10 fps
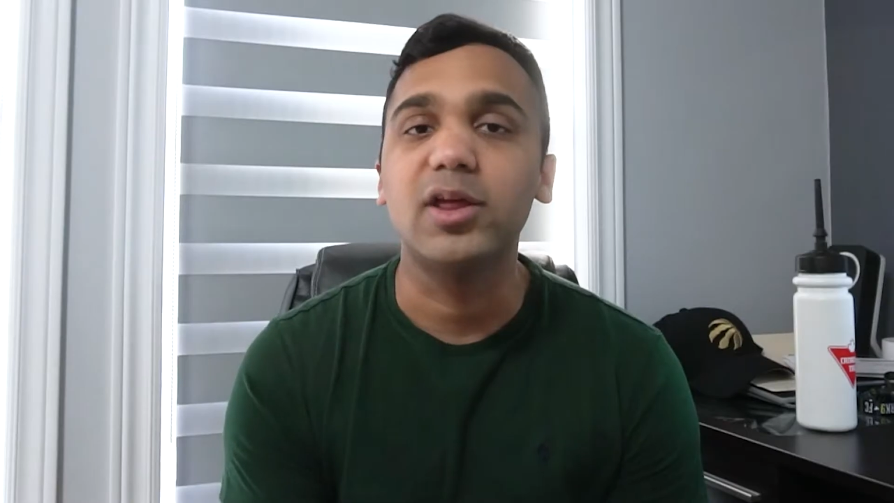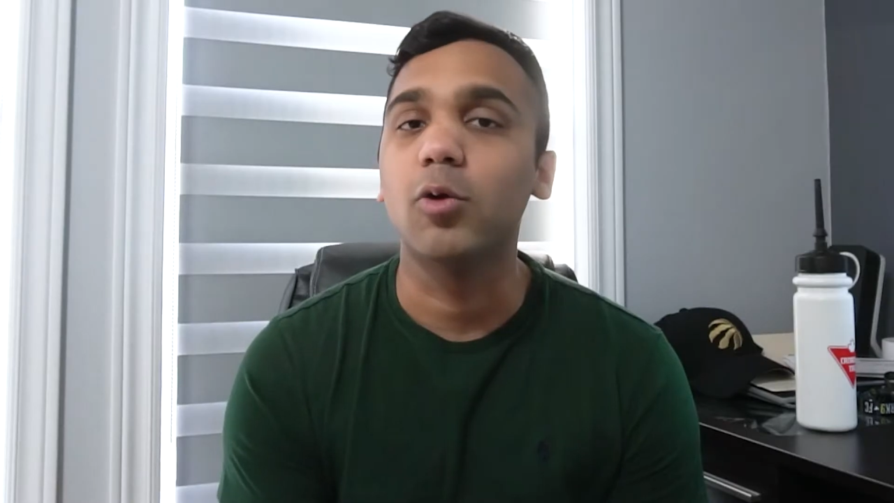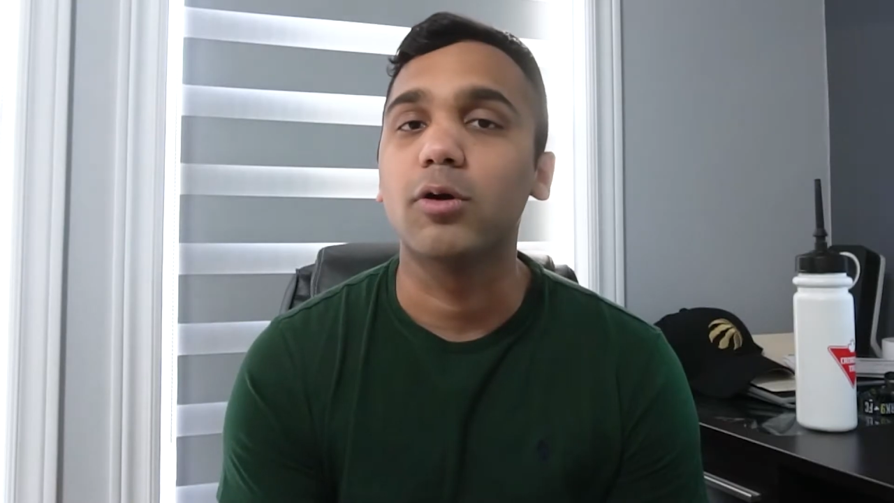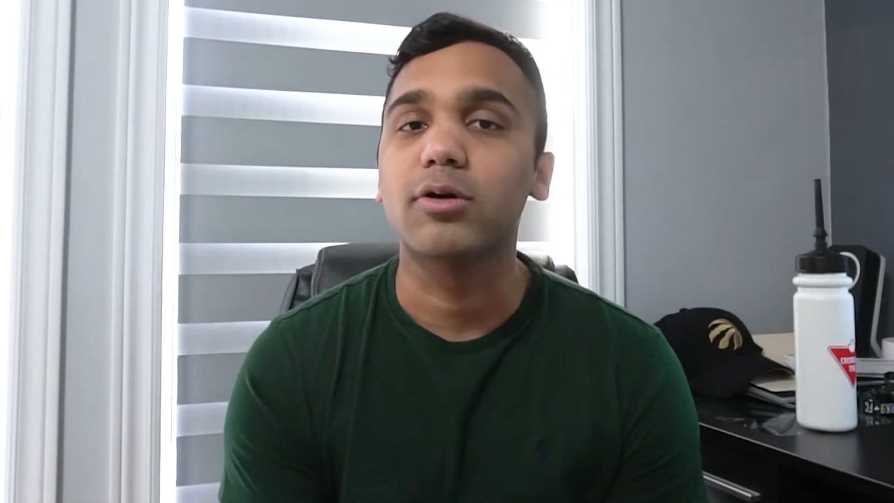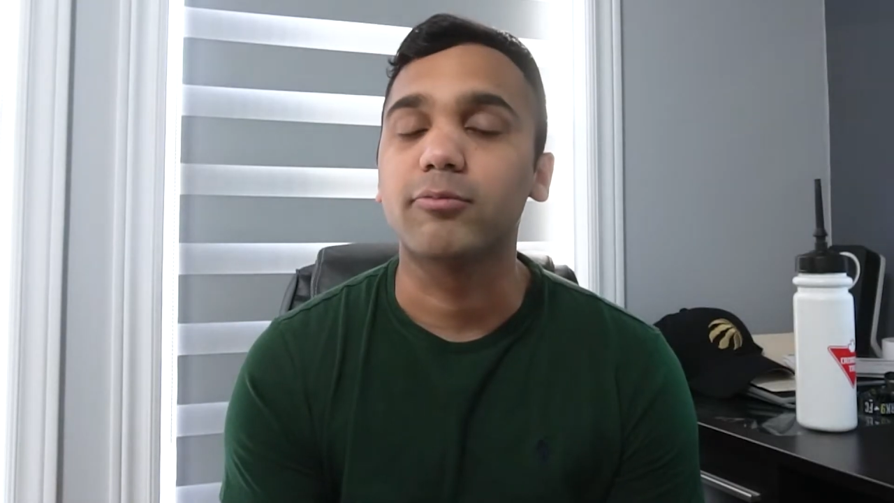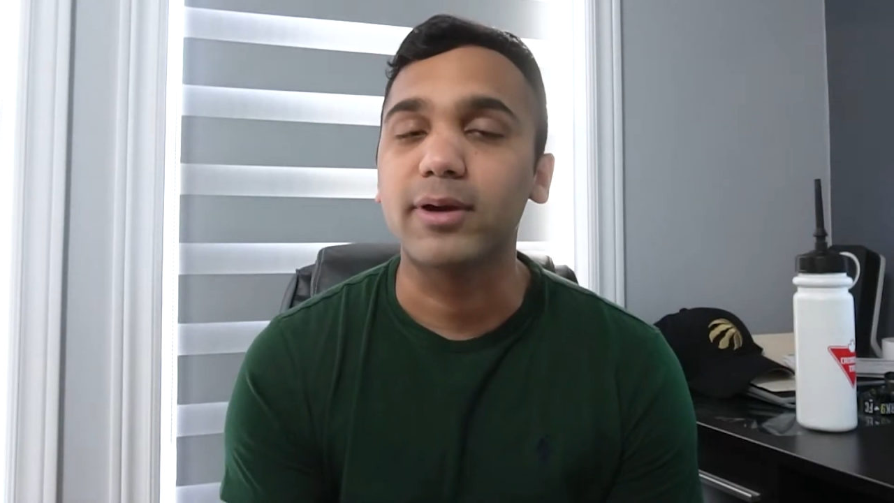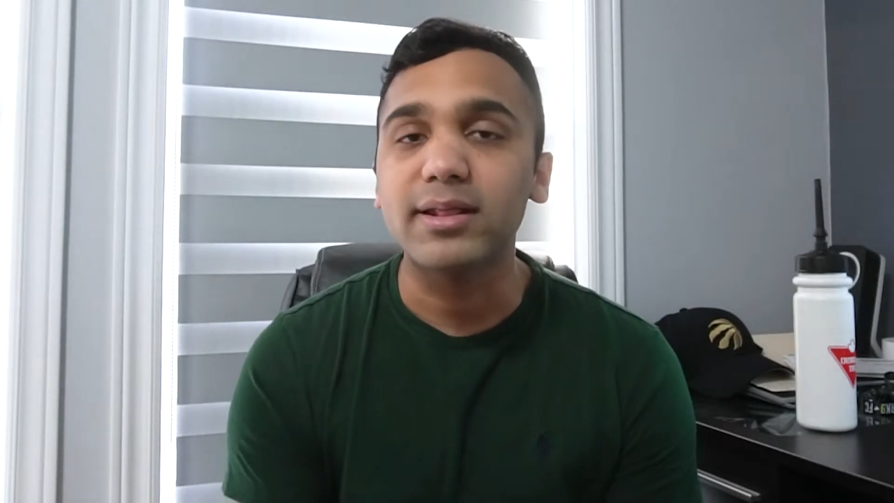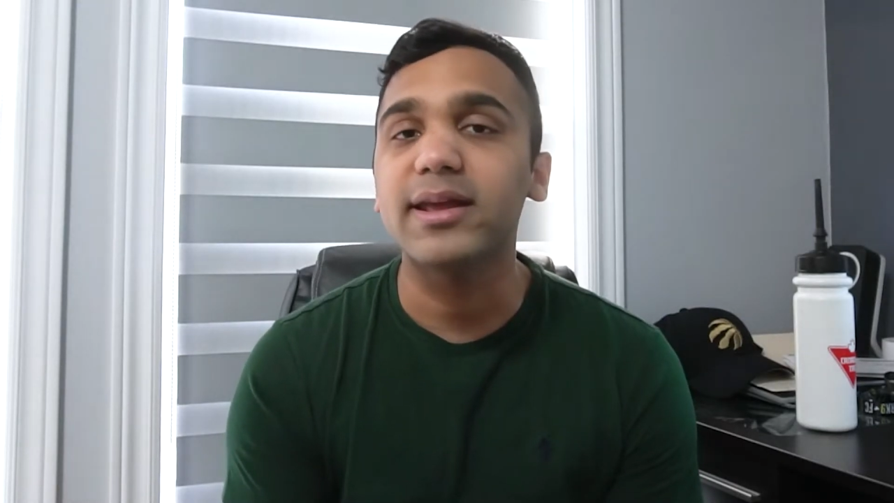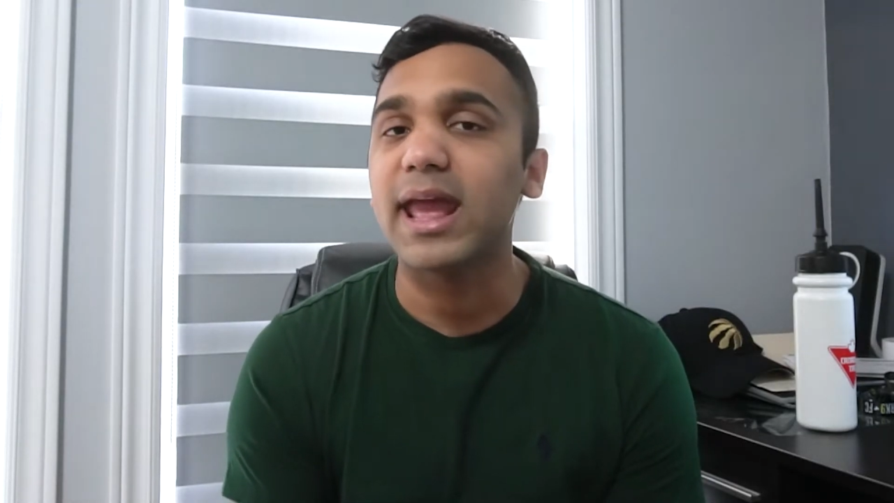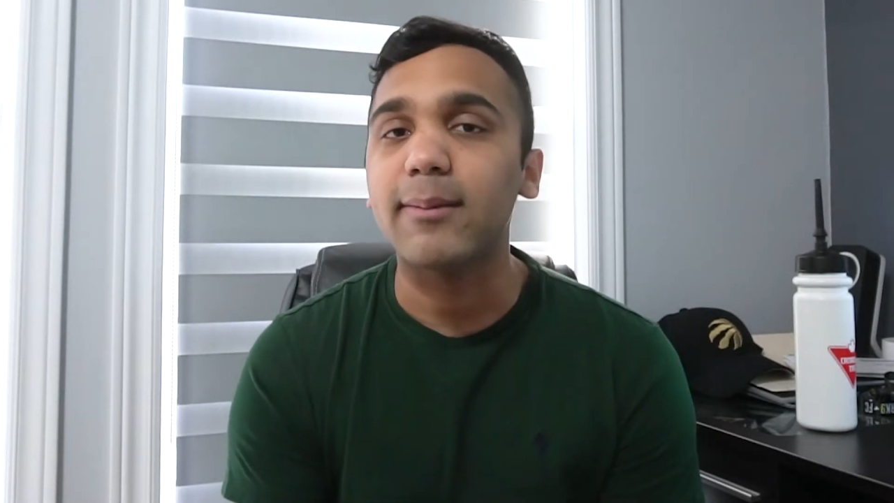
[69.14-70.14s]
York
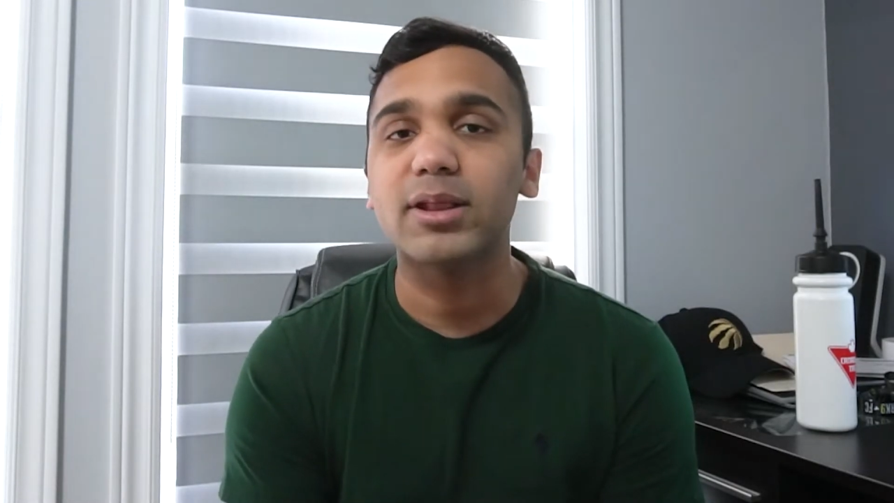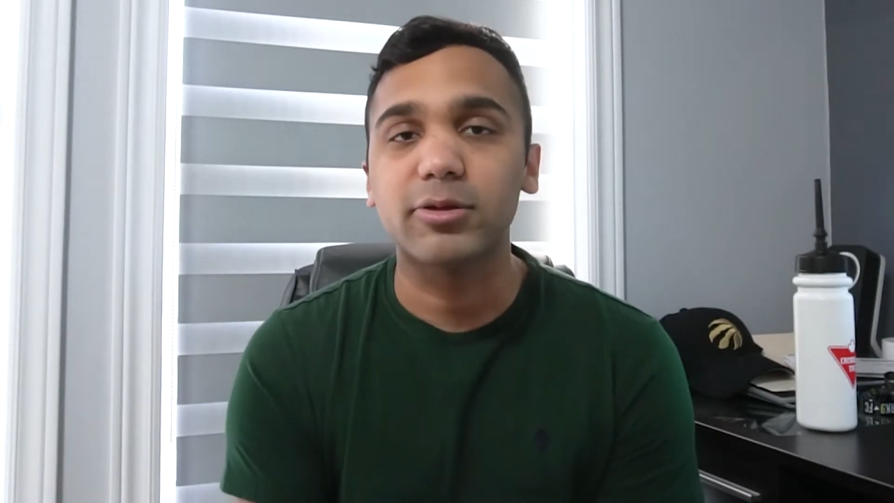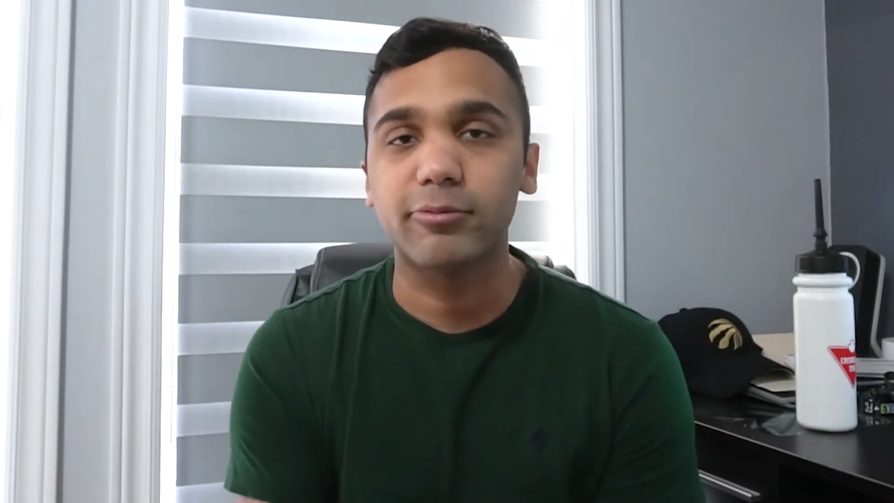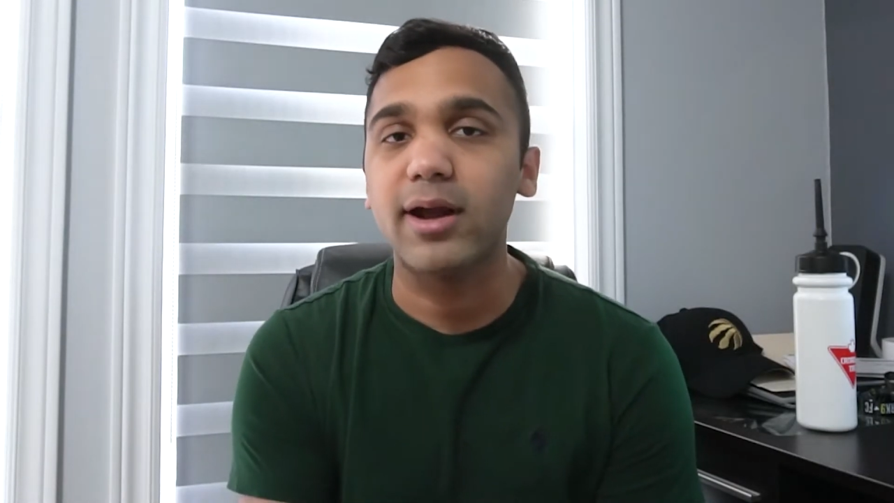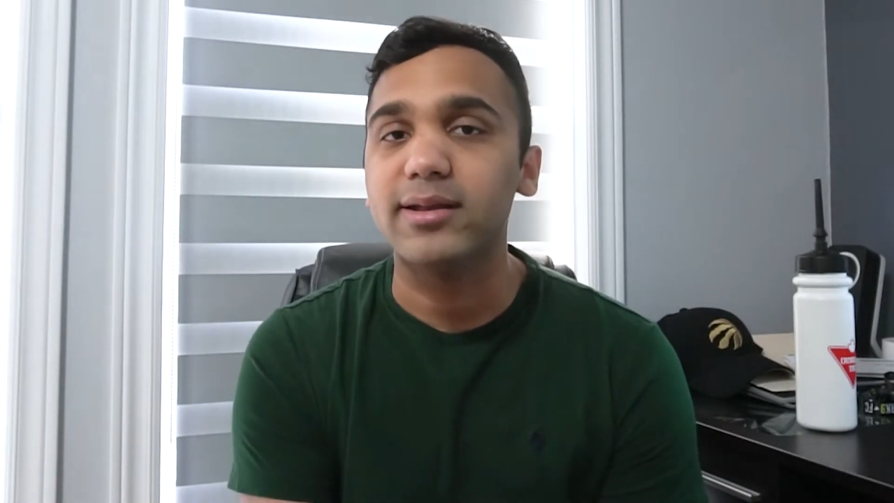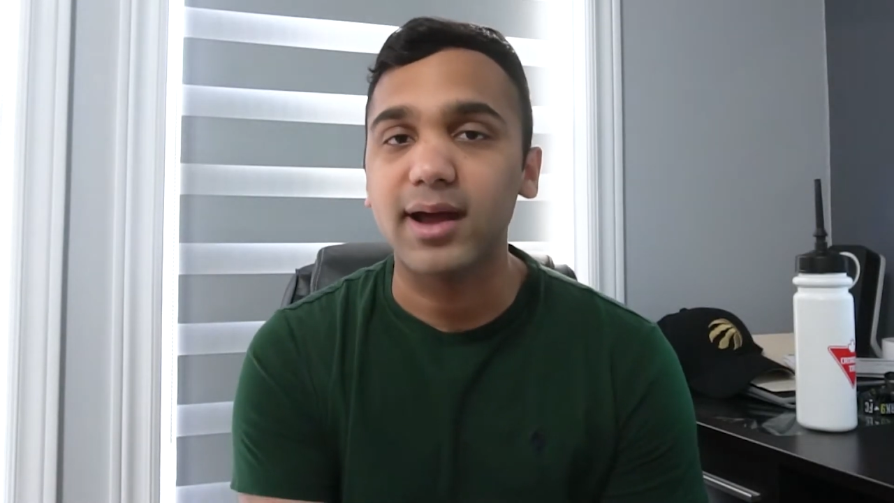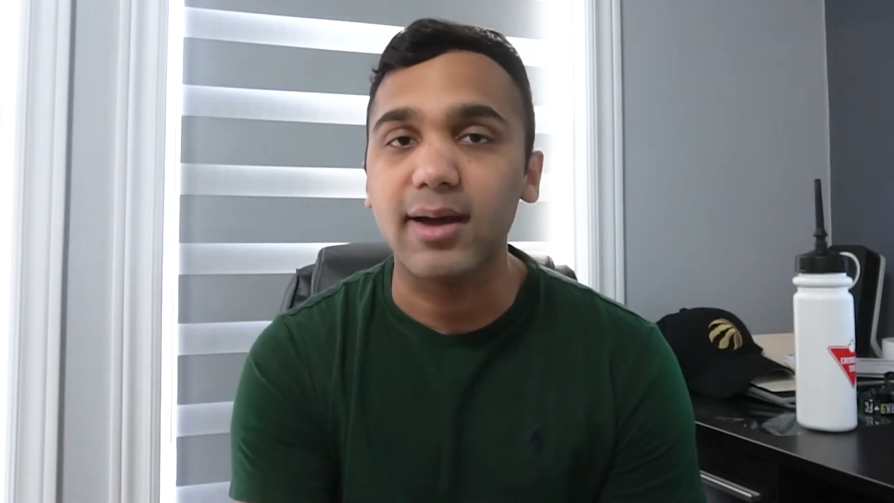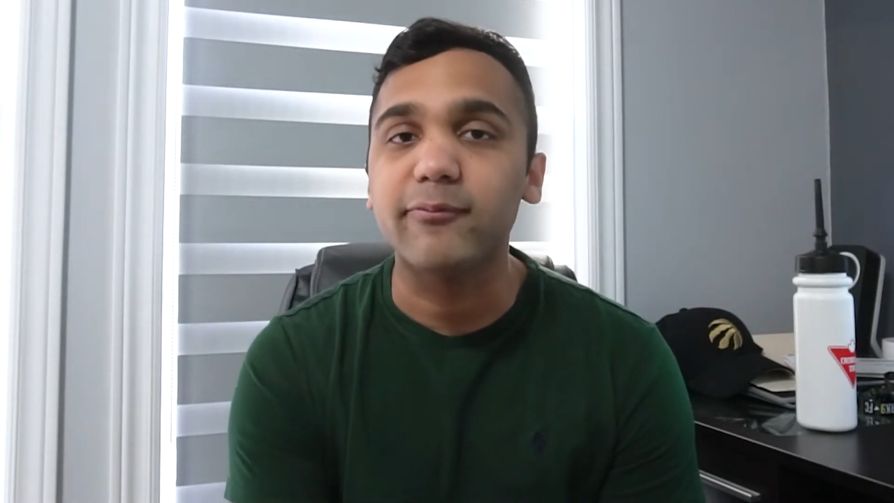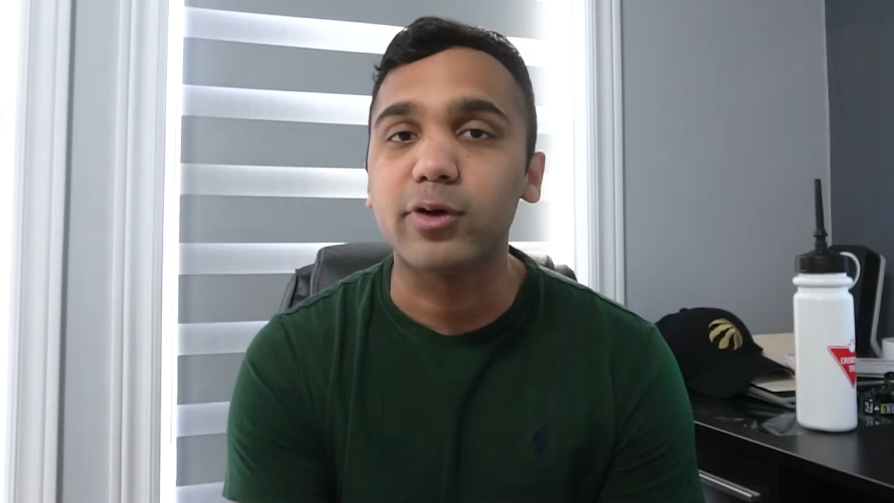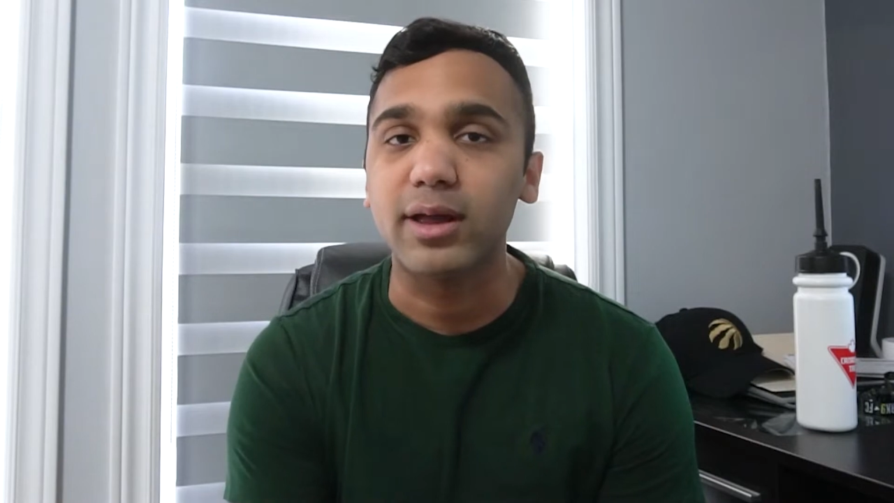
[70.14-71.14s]
really came at the right
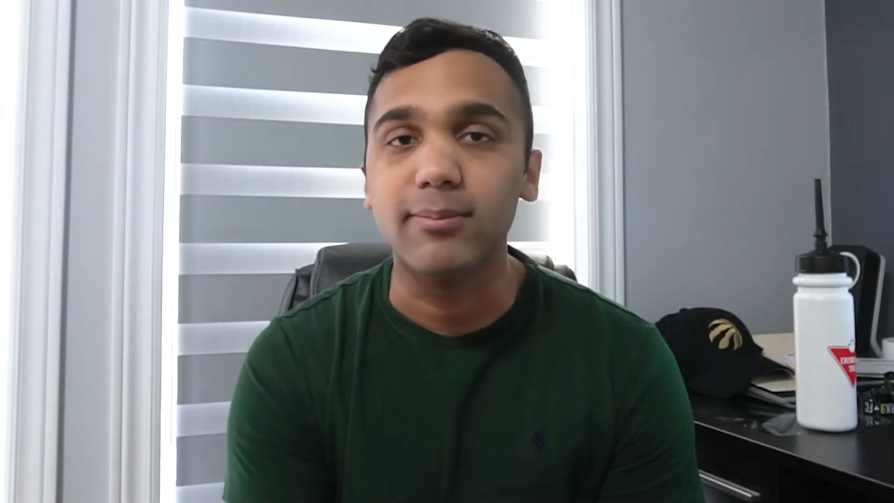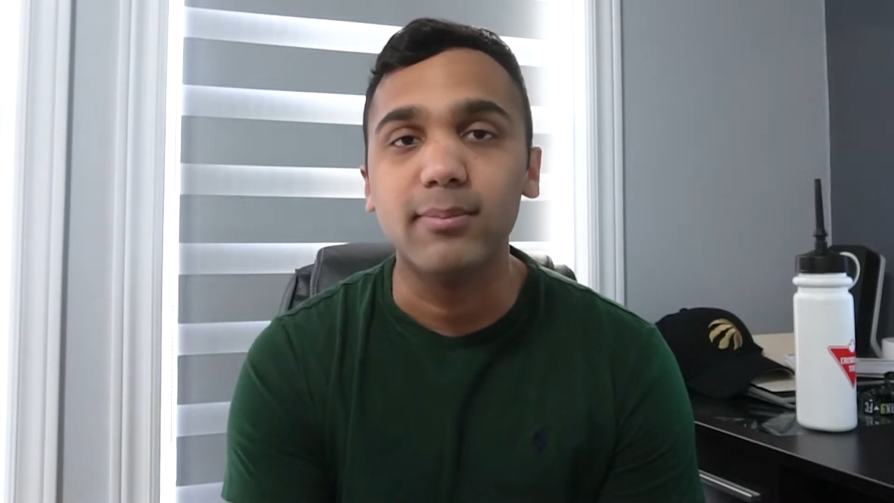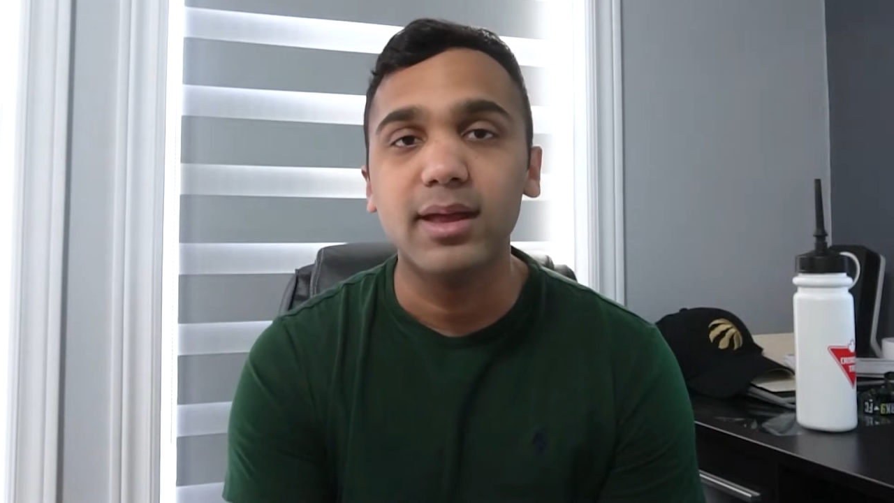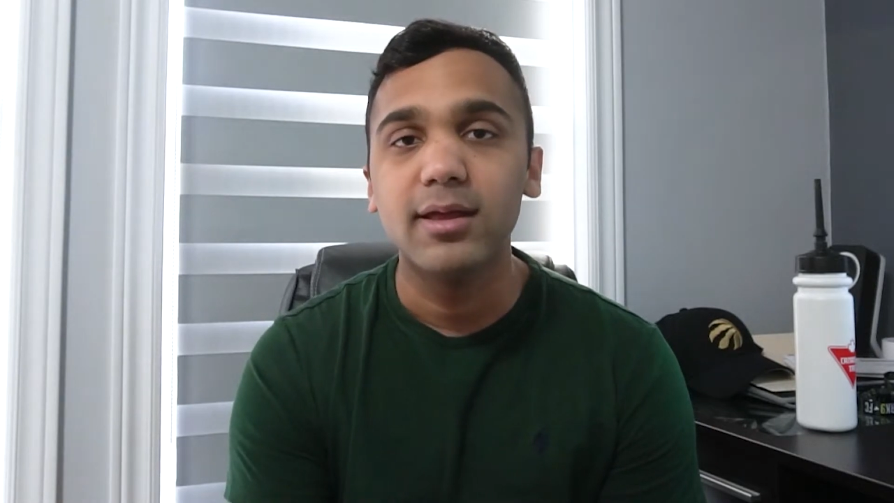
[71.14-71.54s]
time for him.